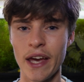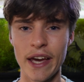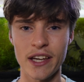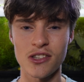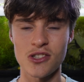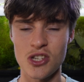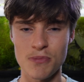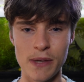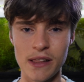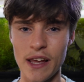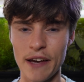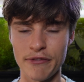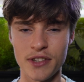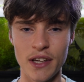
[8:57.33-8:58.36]
It can just be
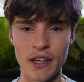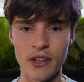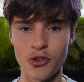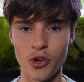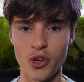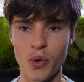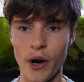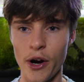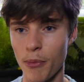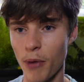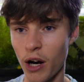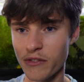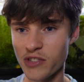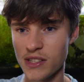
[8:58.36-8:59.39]
left in your aquarium.
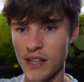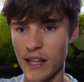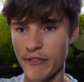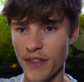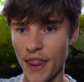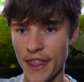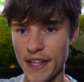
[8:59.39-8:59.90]
I've just left